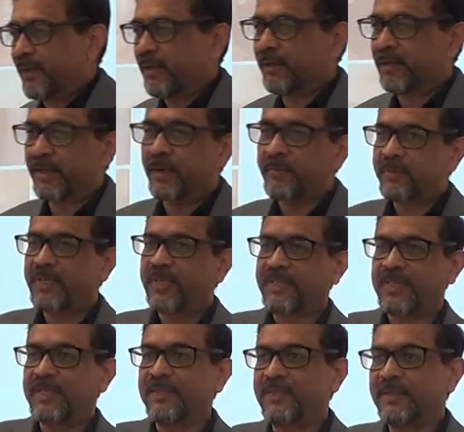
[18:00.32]
in Graves'
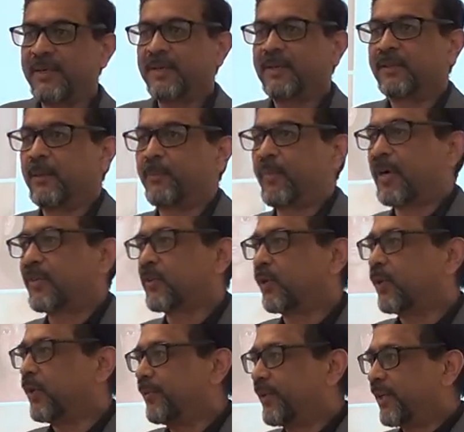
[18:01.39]
disease, the person
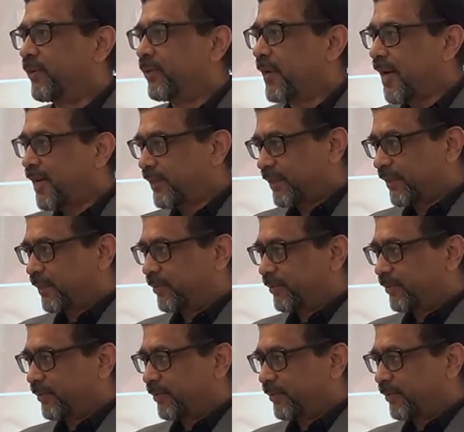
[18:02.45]
will be what?